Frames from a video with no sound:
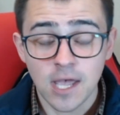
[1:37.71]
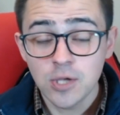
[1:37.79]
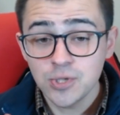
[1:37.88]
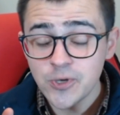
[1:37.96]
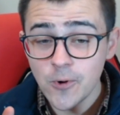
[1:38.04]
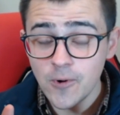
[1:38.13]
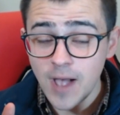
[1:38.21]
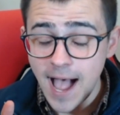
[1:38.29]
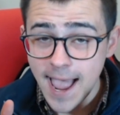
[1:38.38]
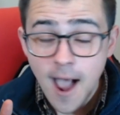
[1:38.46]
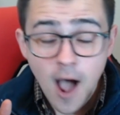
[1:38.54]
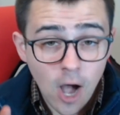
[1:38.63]
So
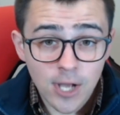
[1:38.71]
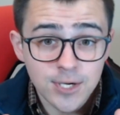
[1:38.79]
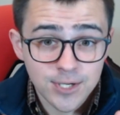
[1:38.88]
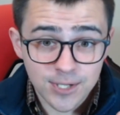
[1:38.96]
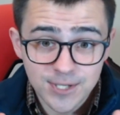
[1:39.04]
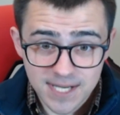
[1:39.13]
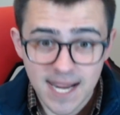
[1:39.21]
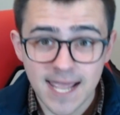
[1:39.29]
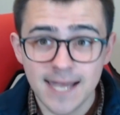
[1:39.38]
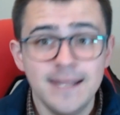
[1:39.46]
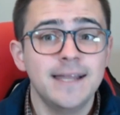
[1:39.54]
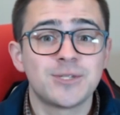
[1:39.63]
I
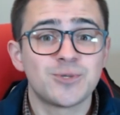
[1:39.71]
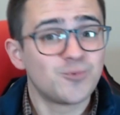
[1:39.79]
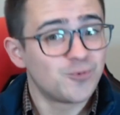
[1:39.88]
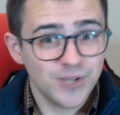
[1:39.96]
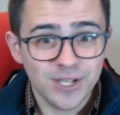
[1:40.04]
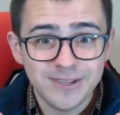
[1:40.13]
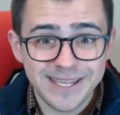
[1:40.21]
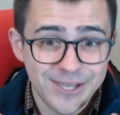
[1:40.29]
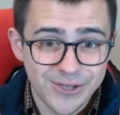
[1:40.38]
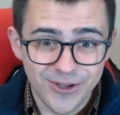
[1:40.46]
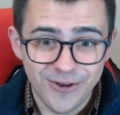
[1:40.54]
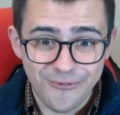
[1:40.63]
understand that it's really
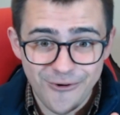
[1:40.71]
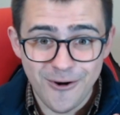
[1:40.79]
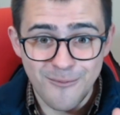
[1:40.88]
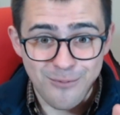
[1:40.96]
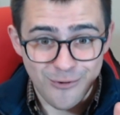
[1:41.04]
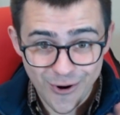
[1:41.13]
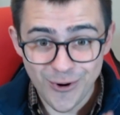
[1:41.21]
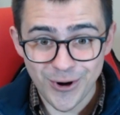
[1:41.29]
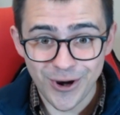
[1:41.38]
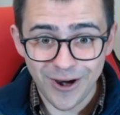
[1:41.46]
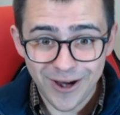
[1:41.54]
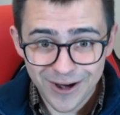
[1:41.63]
good for a
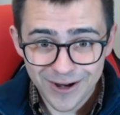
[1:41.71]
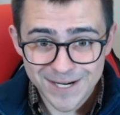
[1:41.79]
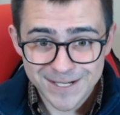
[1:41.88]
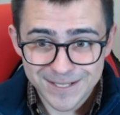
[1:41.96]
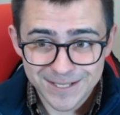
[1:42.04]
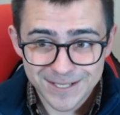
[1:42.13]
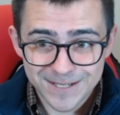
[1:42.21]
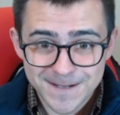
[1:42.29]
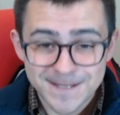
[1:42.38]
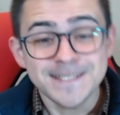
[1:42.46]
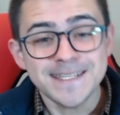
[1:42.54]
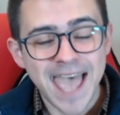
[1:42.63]
broker
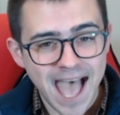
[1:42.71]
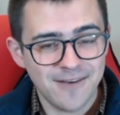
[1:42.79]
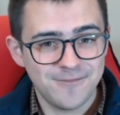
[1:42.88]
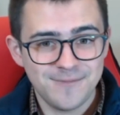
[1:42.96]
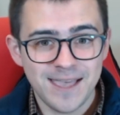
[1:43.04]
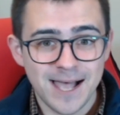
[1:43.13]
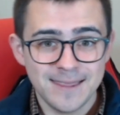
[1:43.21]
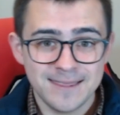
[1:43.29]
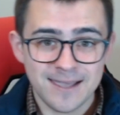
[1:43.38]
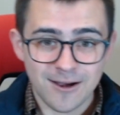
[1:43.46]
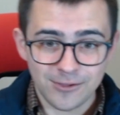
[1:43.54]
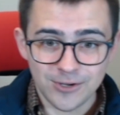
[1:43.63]
to have me on
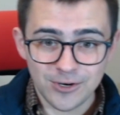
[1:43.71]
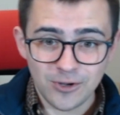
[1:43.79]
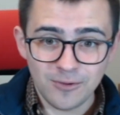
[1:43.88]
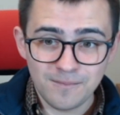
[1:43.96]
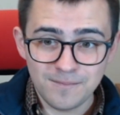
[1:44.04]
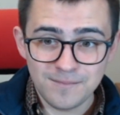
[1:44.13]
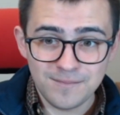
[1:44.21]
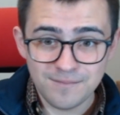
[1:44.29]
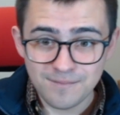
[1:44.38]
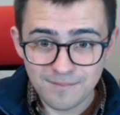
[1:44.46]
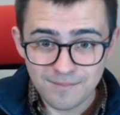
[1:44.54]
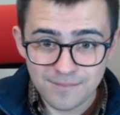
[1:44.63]
their little
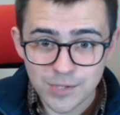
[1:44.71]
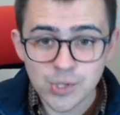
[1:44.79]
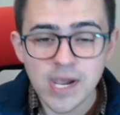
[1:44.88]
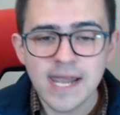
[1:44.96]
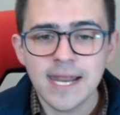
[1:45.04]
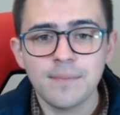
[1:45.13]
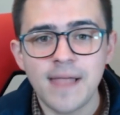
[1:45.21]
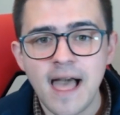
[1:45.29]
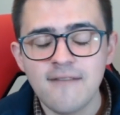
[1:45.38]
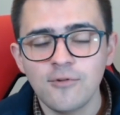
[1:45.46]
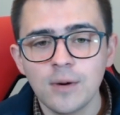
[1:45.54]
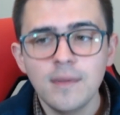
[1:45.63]
trading
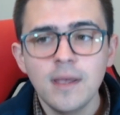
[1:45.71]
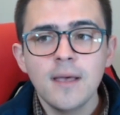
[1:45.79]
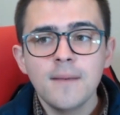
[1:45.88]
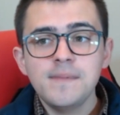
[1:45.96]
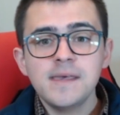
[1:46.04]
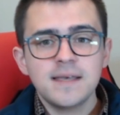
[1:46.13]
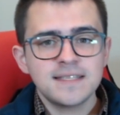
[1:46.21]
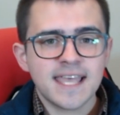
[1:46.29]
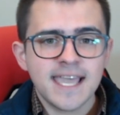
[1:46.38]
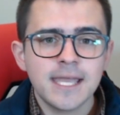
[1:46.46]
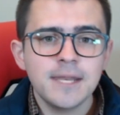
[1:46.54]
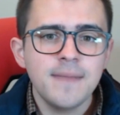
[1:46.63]
platform because they
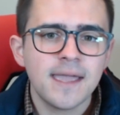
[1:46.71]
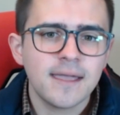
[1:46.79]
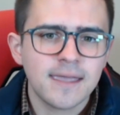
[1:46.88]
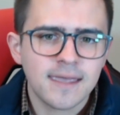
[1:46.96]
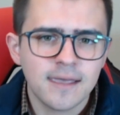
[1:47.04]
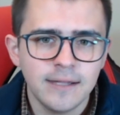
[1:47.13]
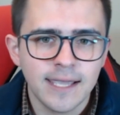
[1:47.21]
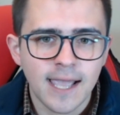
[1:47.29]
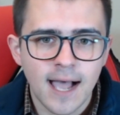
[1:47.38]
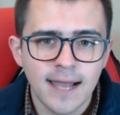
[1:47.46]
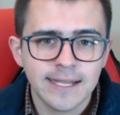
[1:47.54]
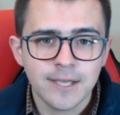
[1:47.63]
can make a killing
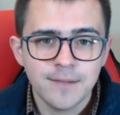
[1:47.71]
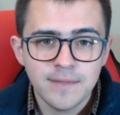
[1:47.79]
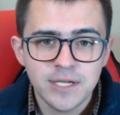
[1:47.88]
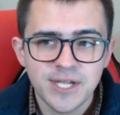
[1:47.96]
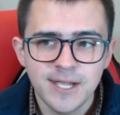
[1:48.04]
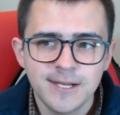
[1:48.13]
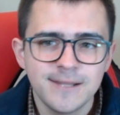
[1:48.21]
on commission.